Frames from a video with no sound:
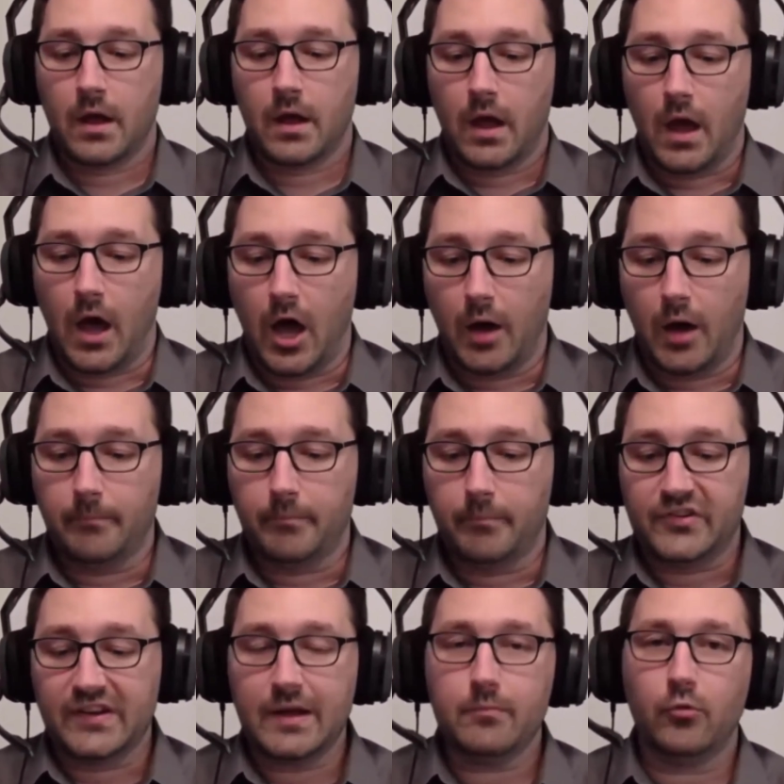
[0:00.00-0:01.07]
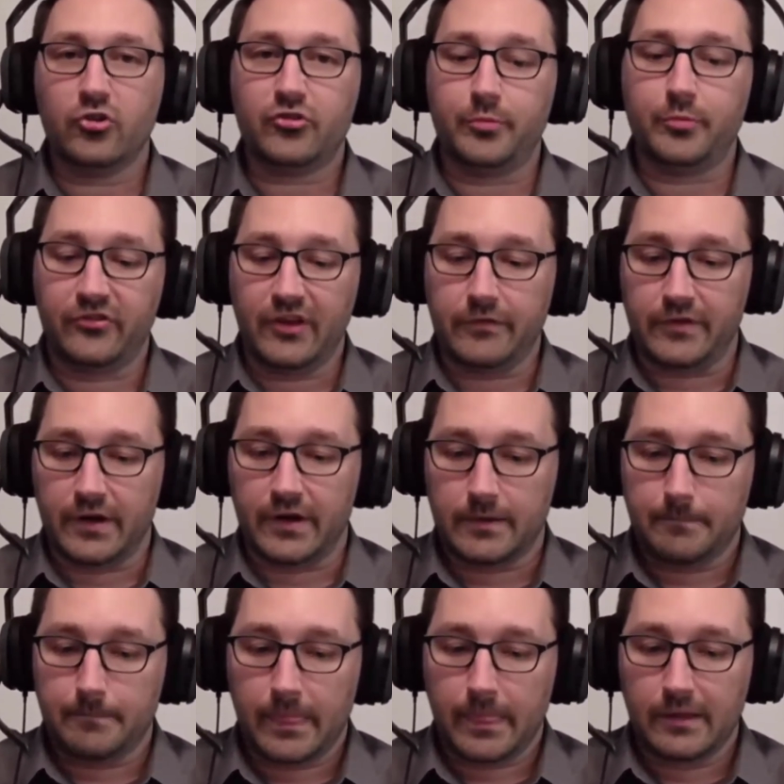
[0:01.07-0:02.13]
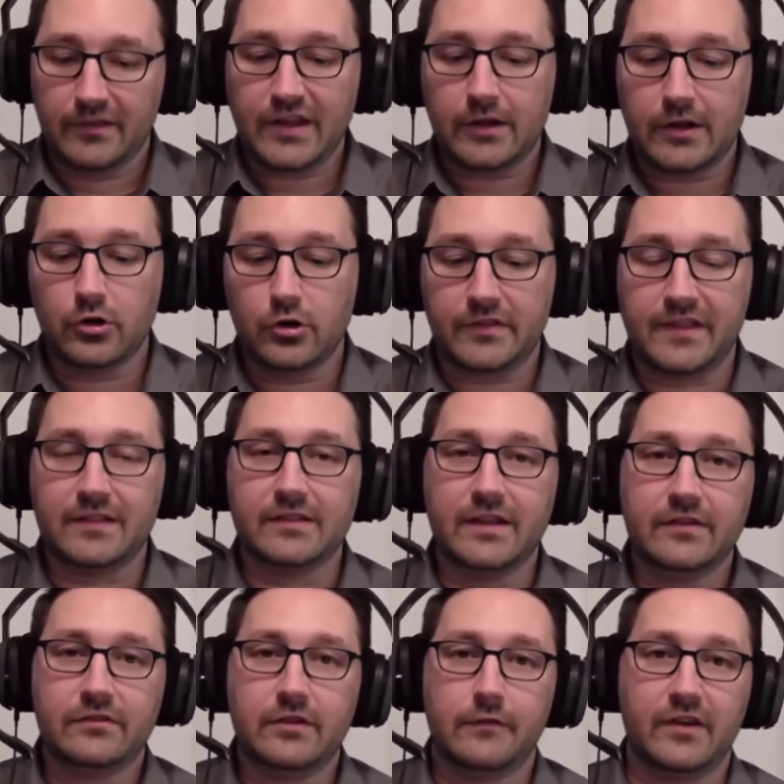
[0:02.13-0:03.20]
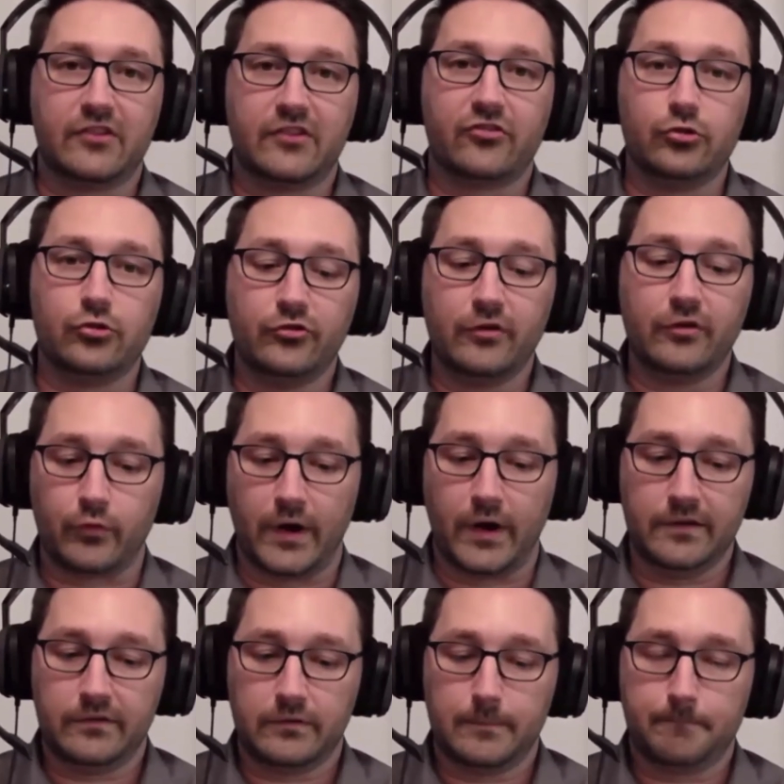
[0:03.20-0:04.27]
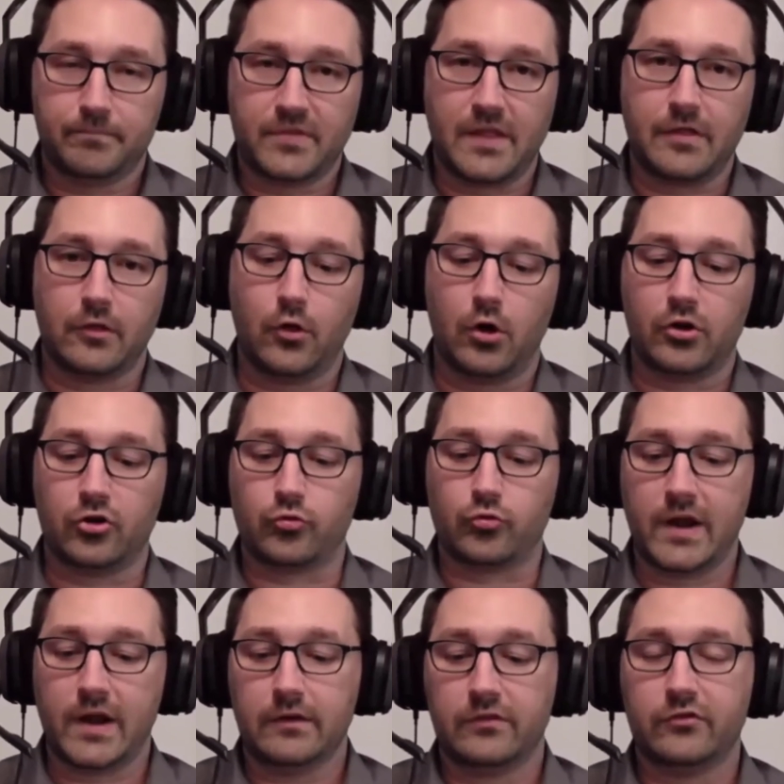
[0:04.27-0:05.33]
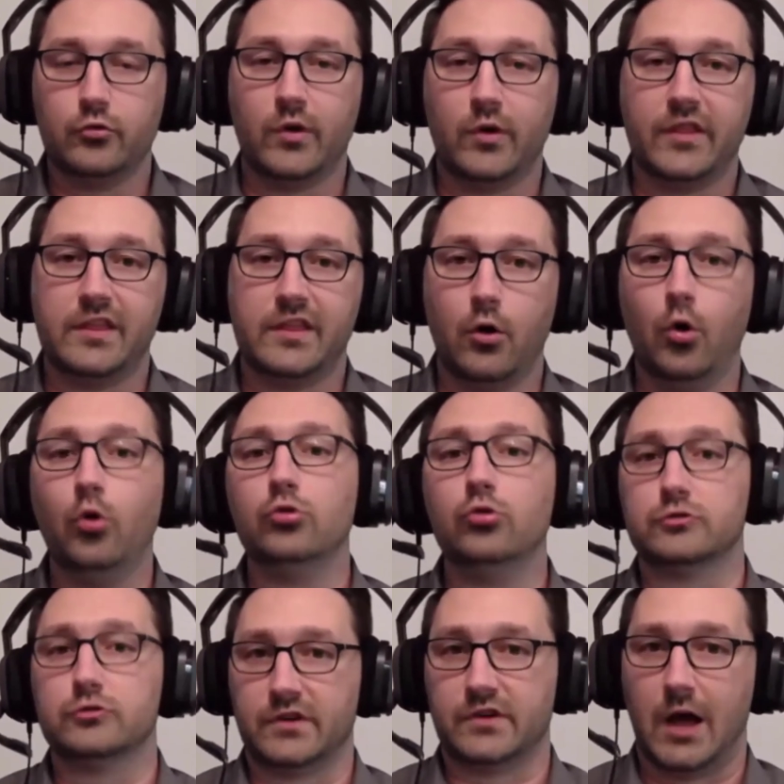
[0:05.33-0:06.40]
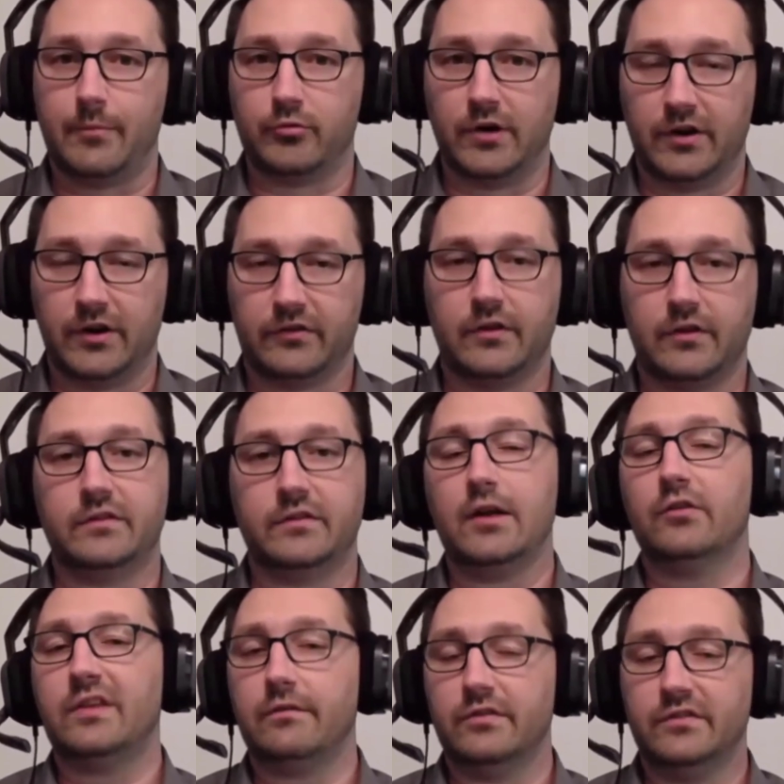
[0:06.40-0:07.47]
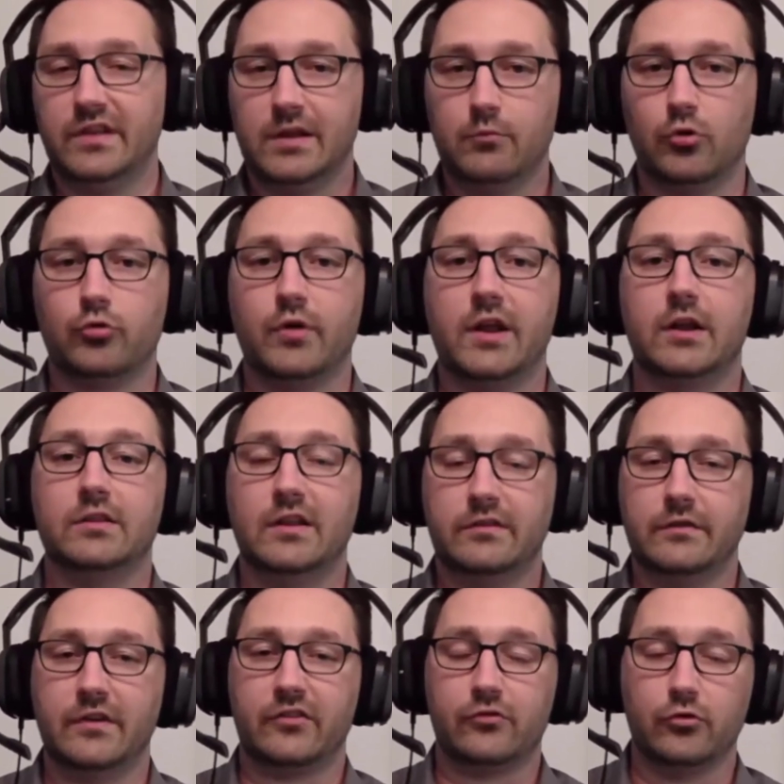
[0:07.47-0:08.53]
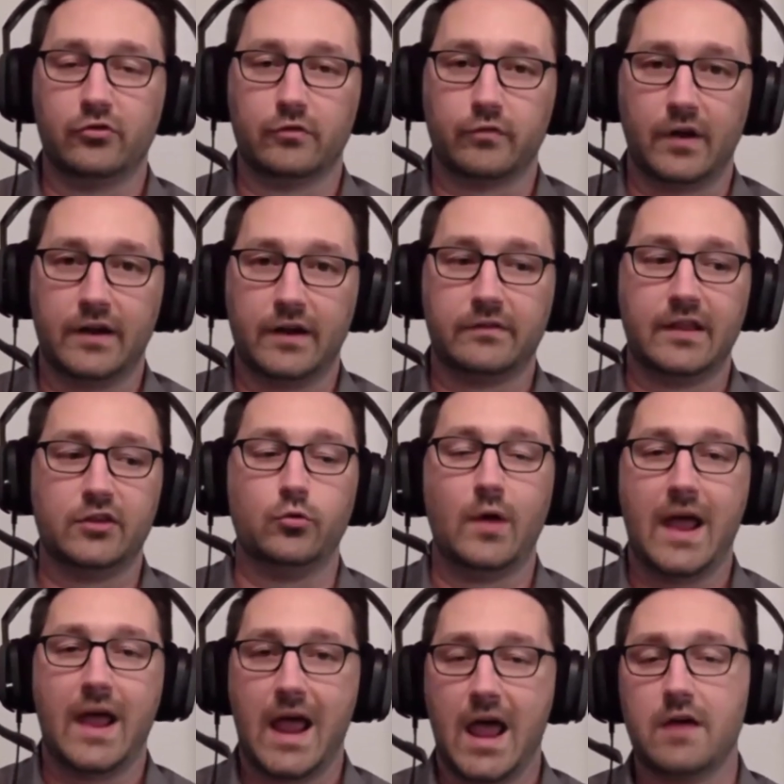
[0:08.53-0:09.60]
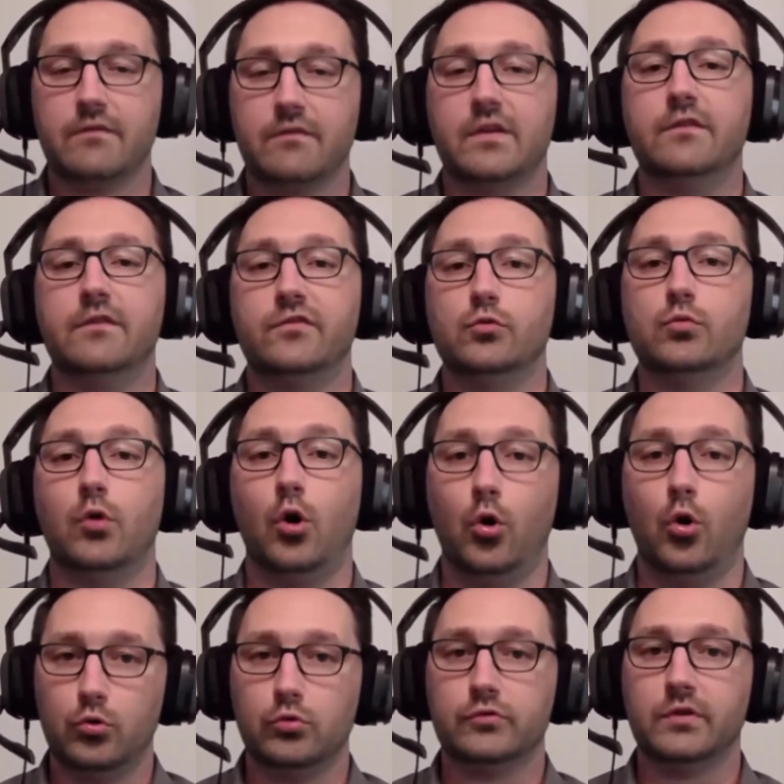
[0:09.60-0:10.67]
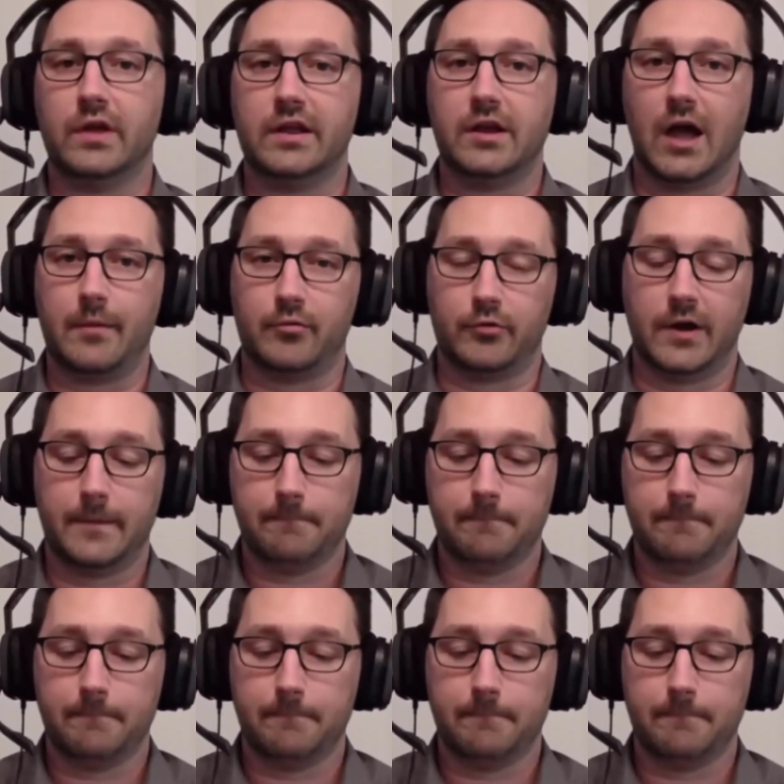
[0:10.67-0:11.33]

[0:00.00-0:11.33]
But to get more specific, let's take a look at the list of exclusive rights that the law grants to the holder of a copyright, because Title 17 will grant a list of exclusive rights that you have if you hold a copyright.